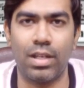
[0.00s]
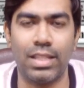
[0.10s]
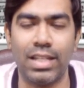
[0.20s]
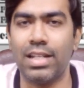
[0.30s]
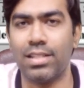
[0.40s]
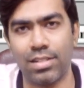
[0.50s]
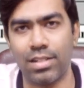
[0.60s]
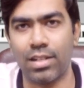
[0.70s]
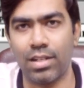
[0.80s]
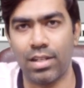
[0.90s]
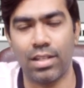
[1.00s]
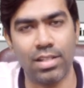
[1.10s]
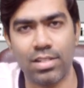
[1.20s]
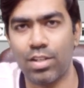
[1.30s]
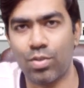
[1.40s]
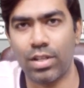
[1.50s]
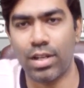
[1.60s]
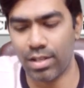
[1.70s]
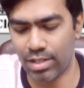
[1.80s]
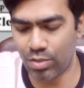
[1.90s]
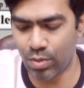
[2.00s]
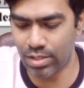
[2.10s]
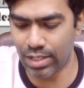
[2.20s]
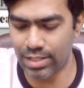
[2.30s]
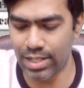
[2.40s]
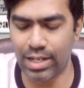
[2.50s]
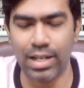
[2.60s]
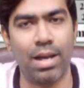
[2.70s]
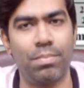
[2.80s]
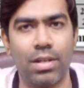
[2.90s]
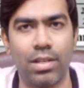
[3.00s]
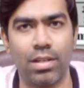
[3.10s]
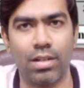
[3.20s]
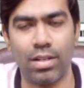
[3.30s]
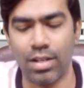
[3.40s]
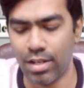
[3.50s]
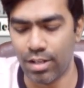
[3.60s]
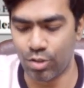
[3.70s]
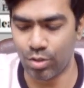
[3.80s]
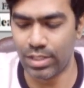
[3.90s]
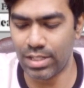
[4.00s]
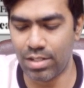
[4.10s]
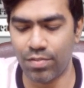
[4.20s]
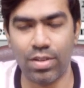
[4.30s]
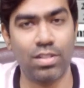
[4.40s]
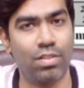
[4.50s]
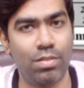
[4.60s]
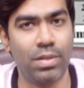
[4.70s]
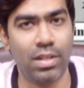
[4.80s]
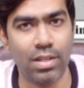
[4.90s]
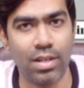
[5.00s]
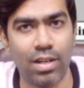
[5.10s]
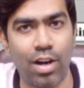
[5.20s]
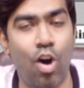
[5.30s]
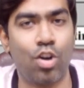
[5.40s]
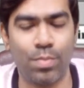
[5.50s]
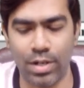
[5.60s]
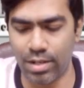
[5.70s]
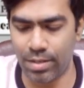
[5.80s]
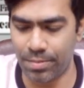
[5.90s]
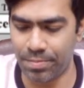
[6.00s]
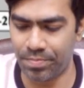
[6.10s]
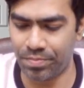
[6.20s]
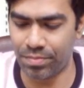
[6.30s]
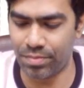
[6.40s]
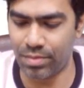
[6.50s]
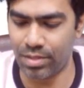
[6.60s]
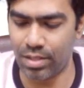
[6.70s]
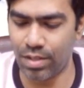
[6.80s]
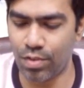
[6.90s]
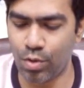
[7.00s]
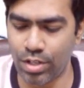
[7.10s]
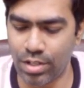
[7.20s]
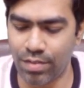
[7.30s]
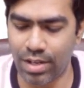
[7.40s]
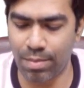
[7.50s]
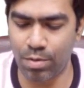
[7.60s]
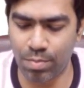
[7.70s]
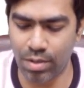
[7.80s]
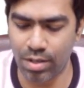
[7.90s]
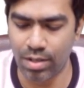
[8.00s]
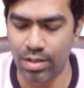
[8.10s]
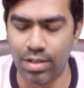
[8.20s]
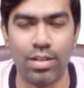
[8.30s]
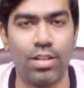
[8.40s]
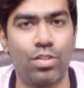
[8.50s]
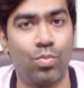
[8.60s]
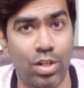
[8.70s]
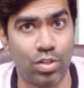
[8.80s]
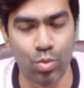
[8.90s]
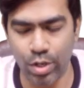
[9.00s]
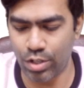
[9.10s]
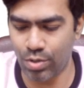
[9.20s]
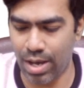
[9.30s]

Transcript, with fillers: in the diseased kidney, in the stenotic kidney. That's what is exactly happening here. So this difference will be augmented if you're going to give captopril. So what's going to